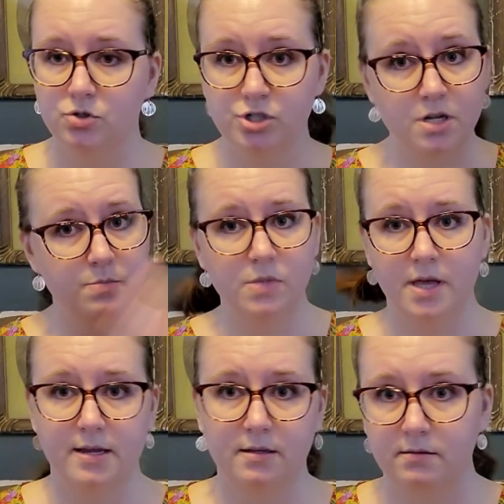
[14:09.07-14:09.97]
Jim
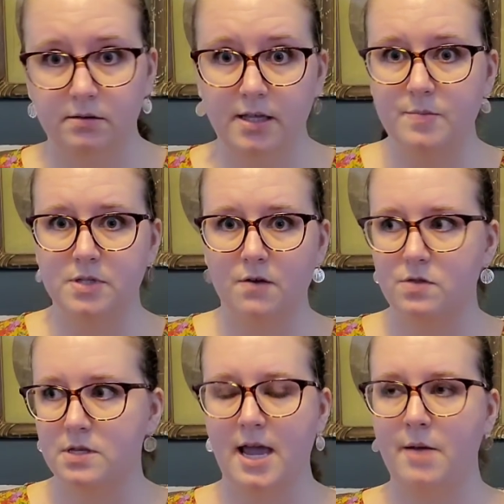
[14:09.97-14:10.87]
like leaps over
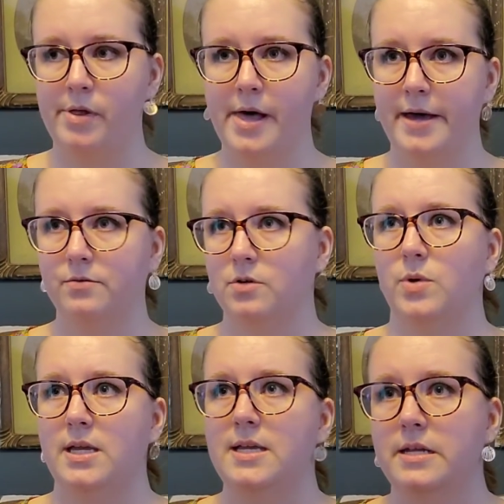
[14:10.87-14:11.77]
the table. I don't know
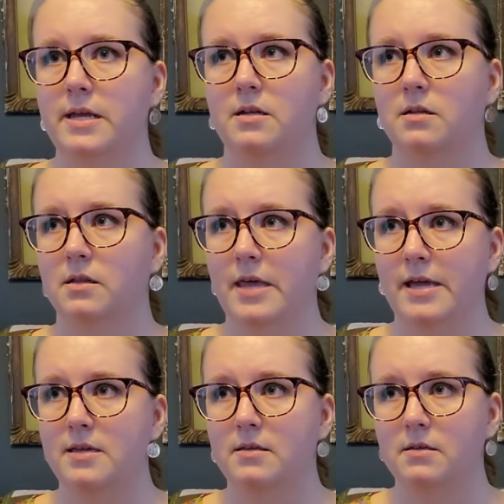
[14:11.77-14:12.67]
what he did. And
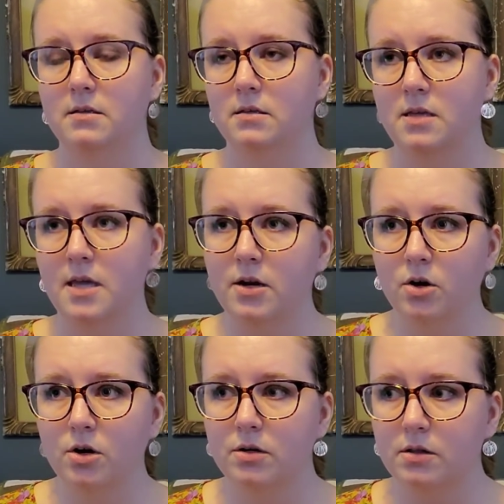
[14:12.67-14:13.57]
they get
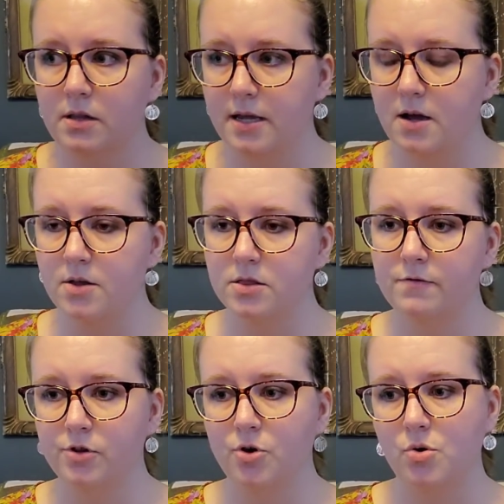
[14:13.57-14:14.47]
her like on the
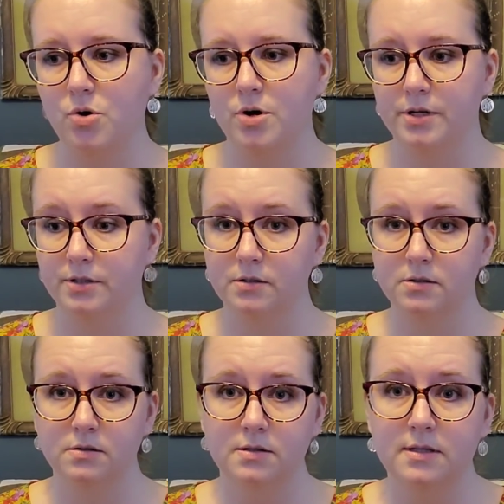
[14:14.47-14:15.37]
floor. And
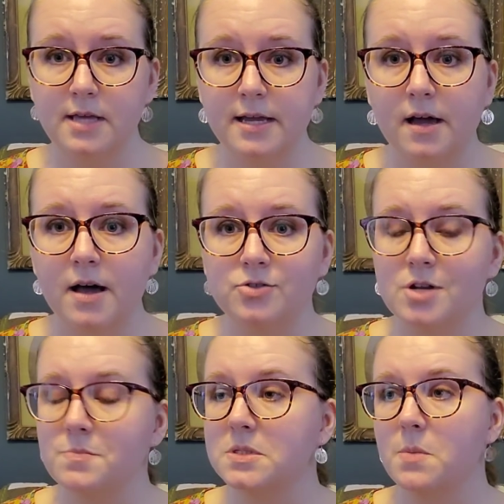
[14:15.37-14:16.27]
thank God
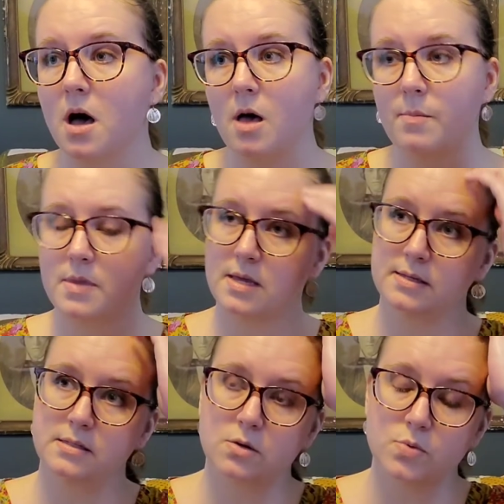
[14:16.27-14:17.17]
Jim's mom
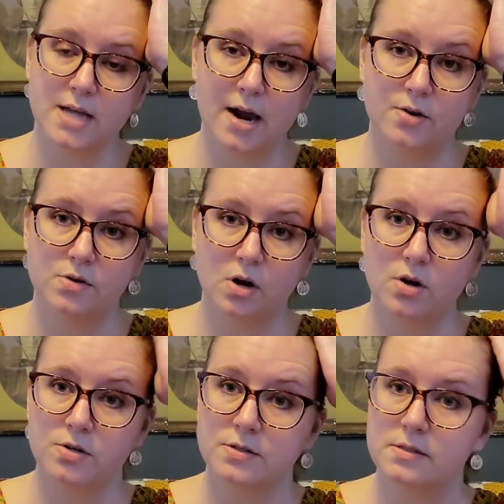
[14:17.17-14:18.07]
is a retired nurse.